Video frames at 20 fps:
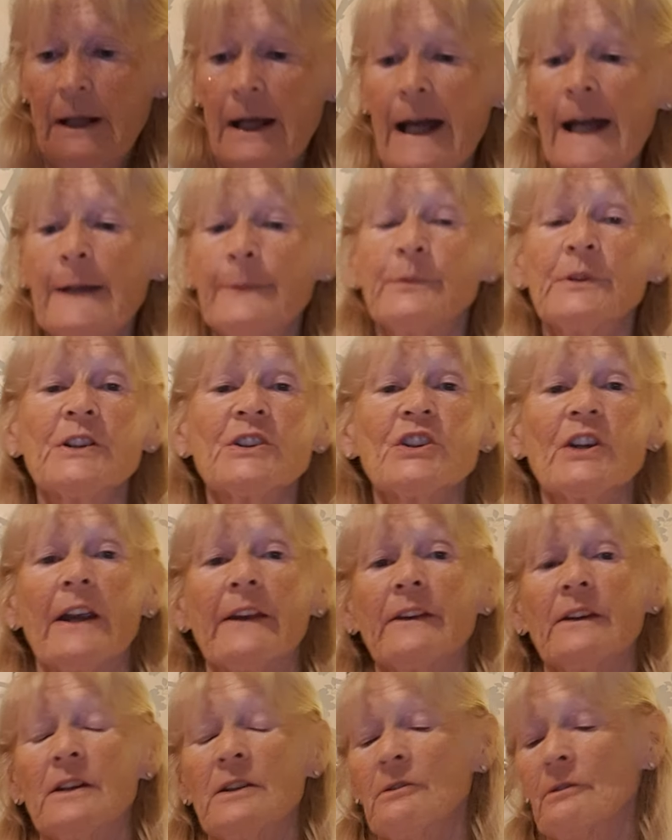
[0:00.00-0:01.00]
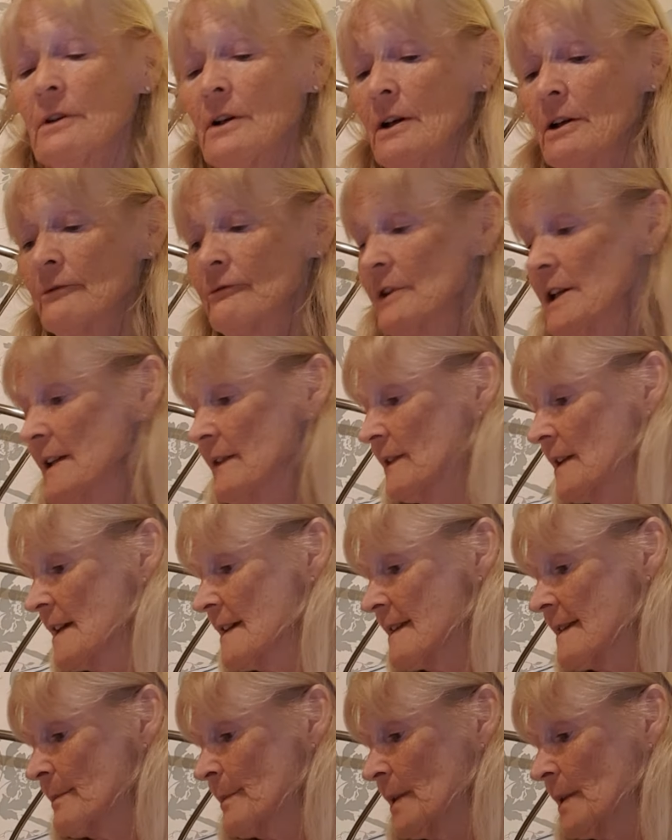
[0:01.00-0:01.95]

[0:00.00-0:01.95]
I appreciate that you can't read this,